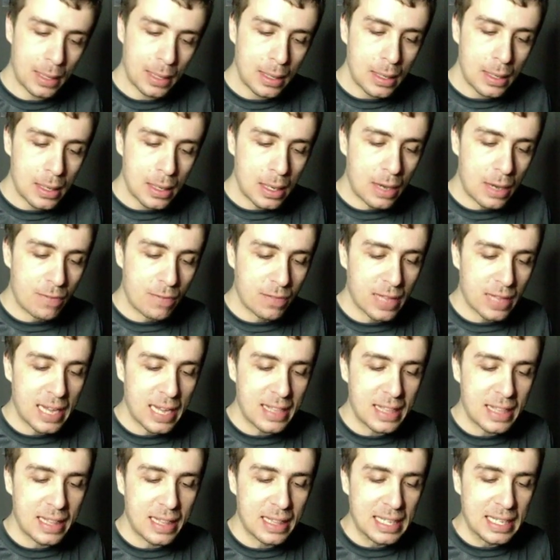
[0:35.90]
of length at
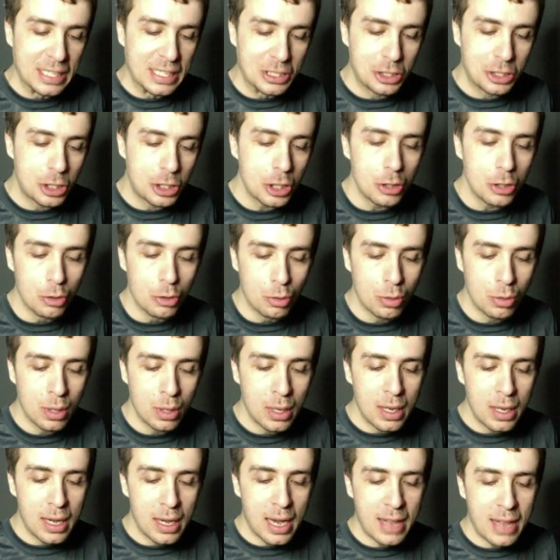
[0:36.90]
least two,
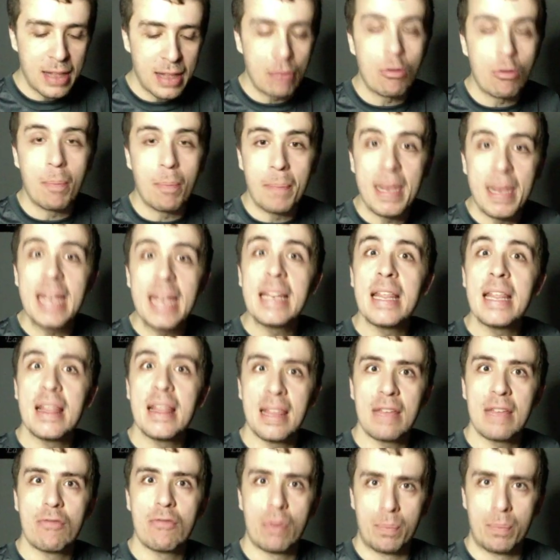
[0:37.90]
and then repeatedly
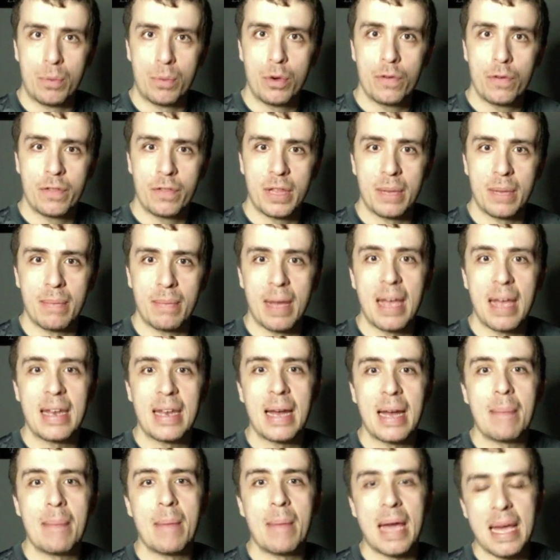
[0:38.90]
remove them, and I'm
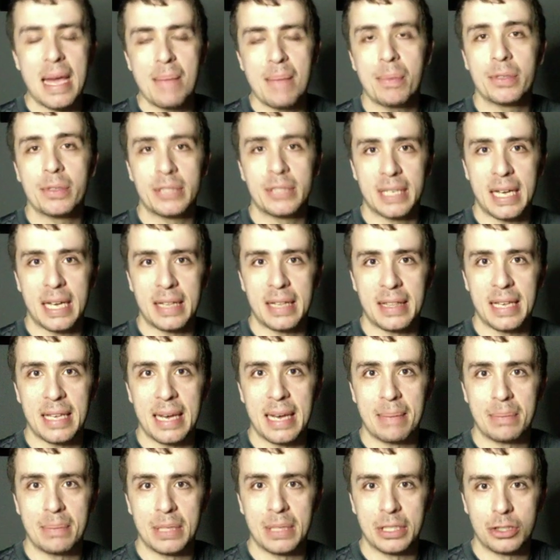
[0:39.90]
able to get the empty
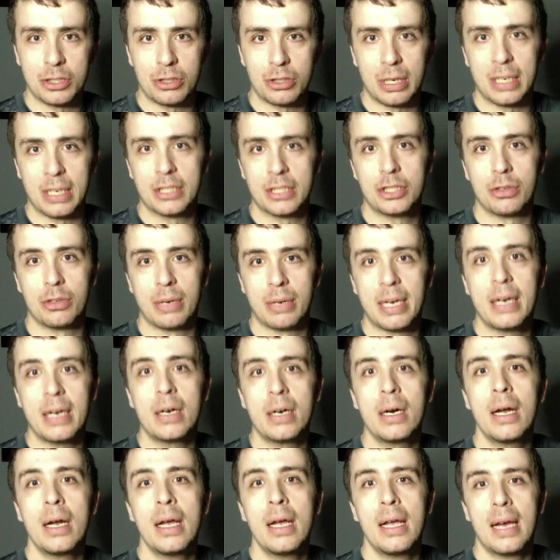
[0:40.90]
string. So here,
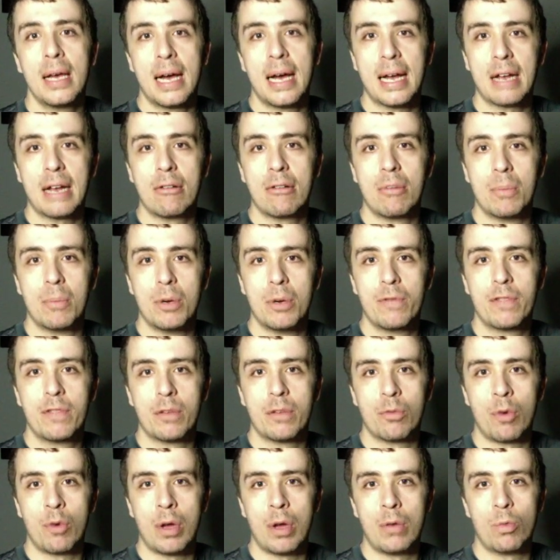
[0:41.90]
I can remove the
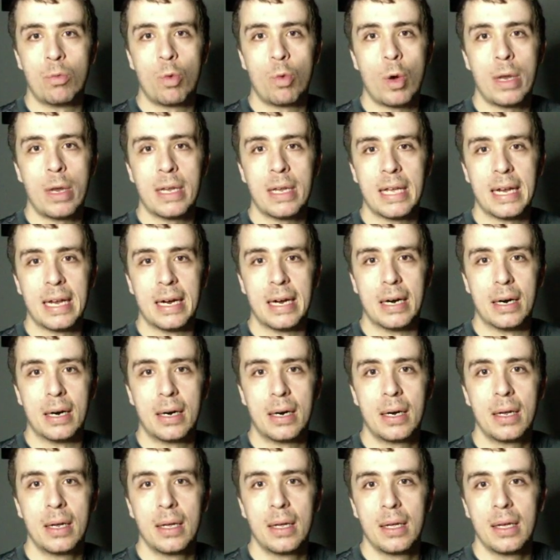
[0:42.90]
1, 1 here,
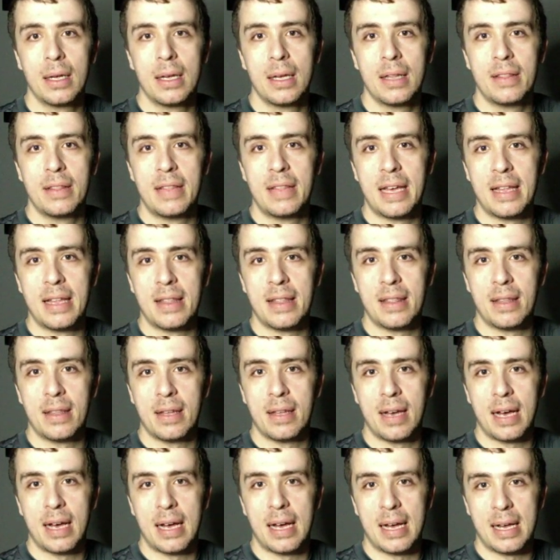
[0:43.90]
then
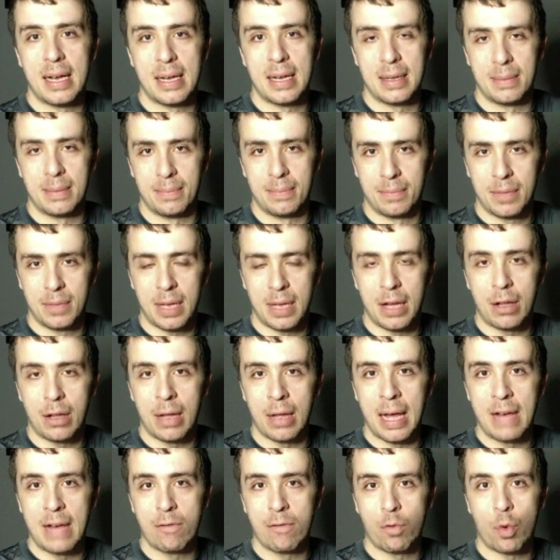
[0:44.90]
um, I'll
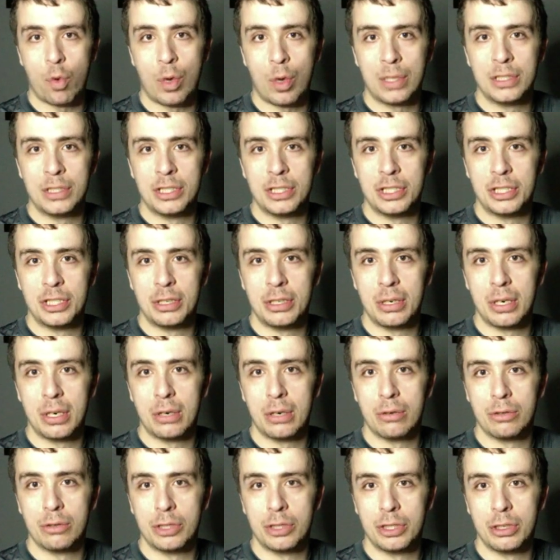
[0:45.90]
have 1, 0,
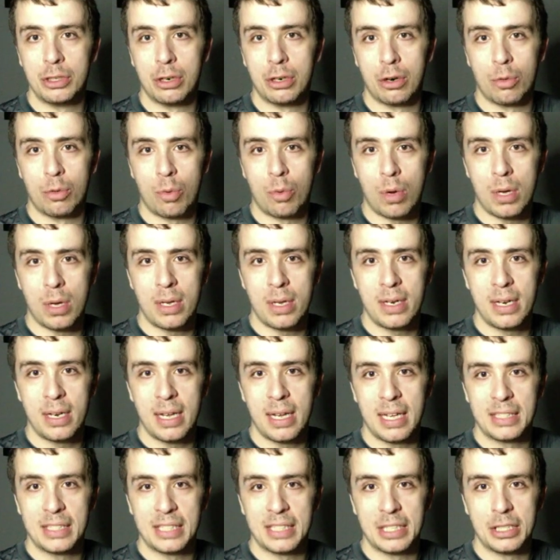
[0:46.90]
0, 1, as
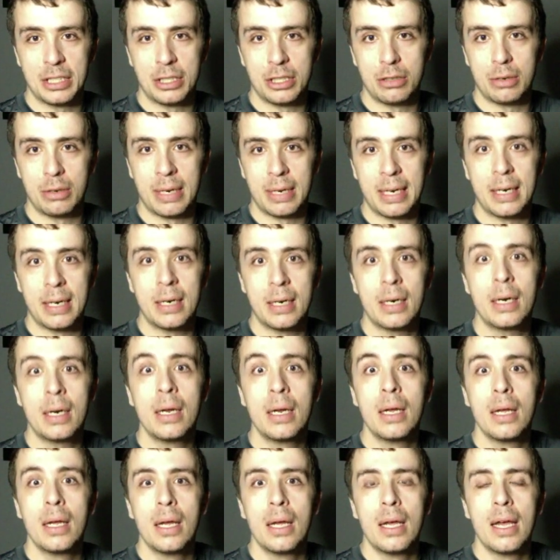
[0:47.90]
I do here,
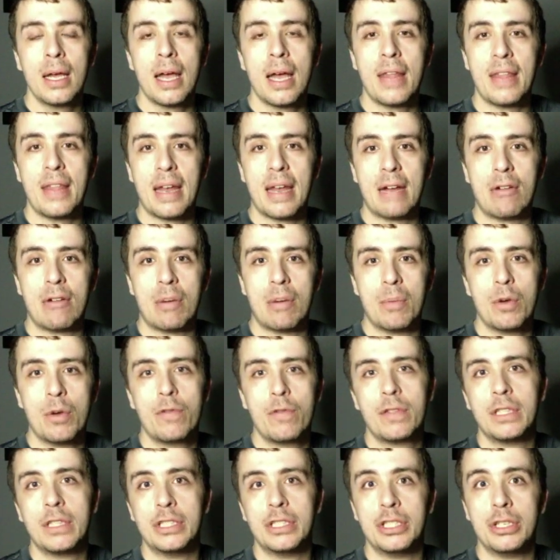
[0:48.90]
and then I remove the
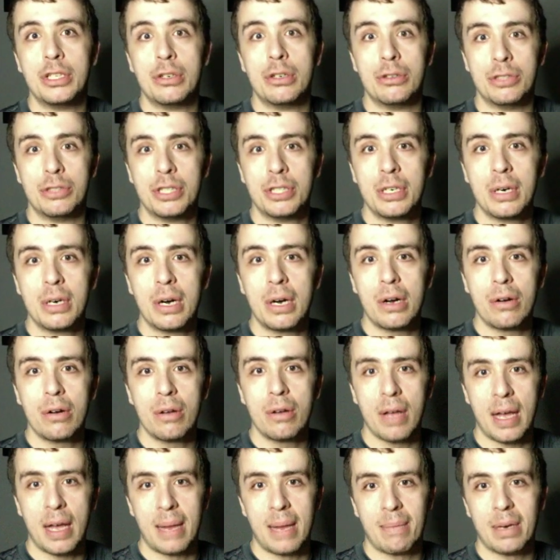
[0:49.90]
0, 0,
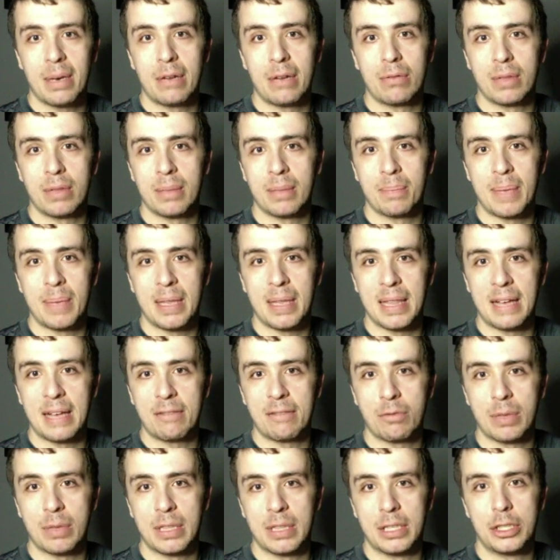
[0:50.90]
I'm going to be left with
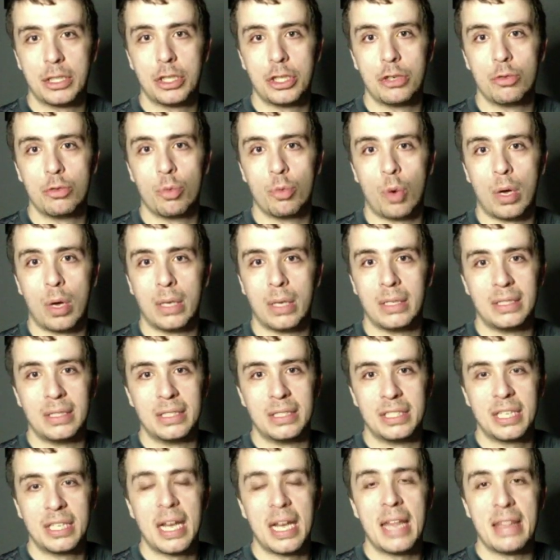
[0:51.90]
the two ones,
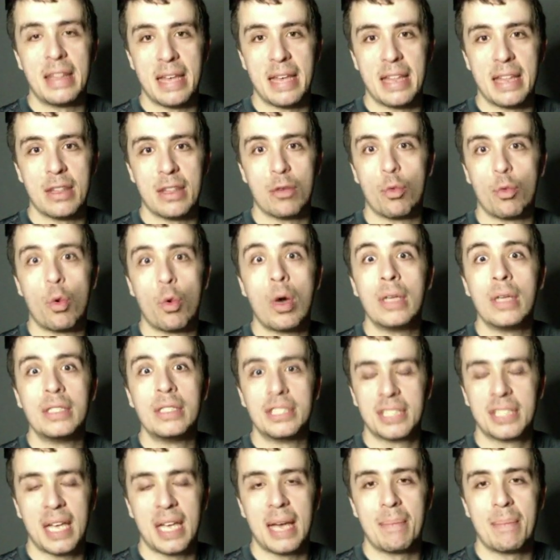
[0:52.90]
and then the 1s
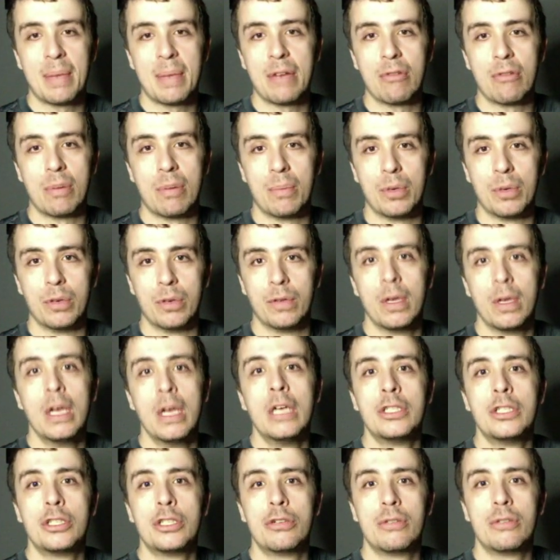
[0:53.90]
can be removed.
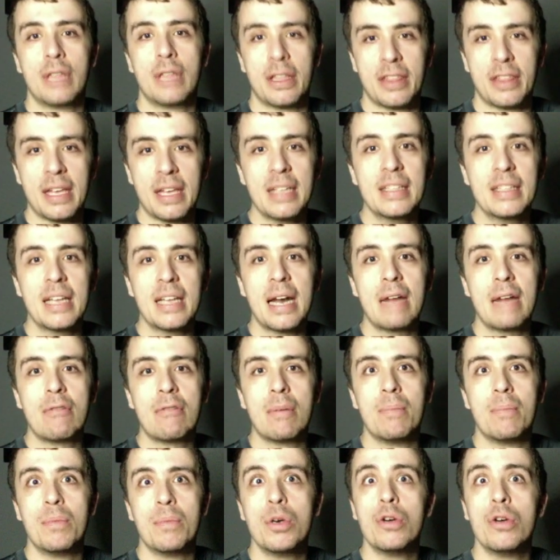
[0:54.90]
So the thing that I
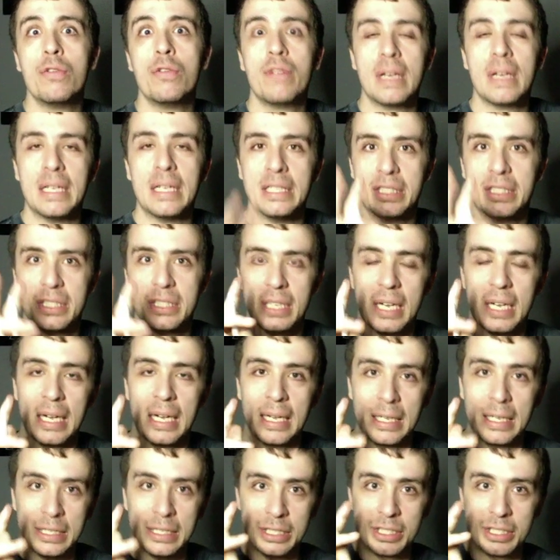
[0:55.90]
remove is a
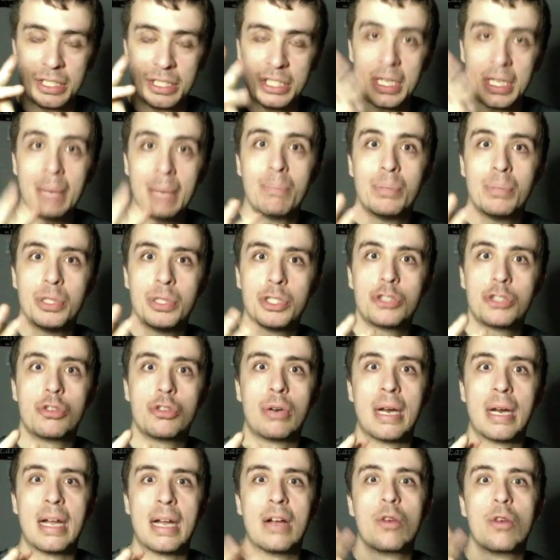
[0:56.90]

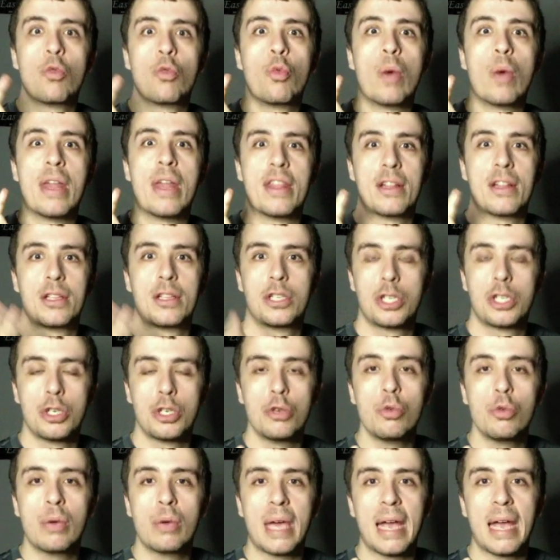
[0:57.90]
substring with two
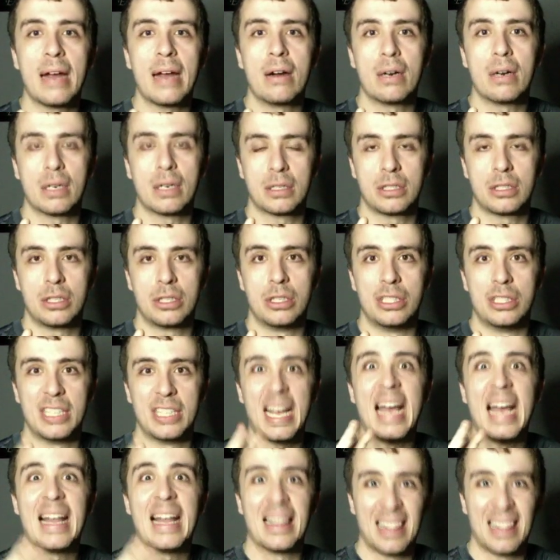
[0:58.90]
characters,
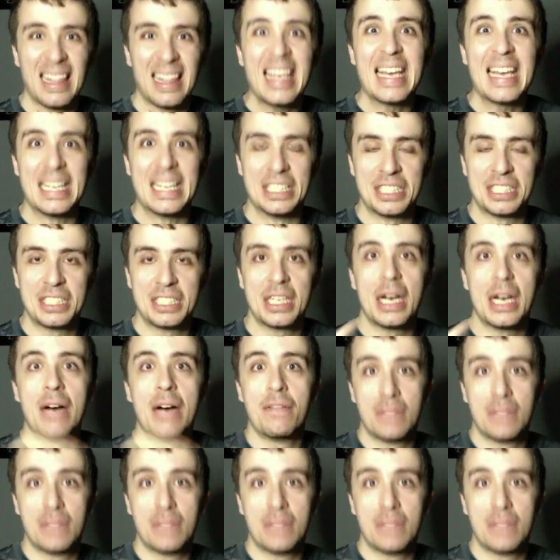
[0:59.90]
at least, of the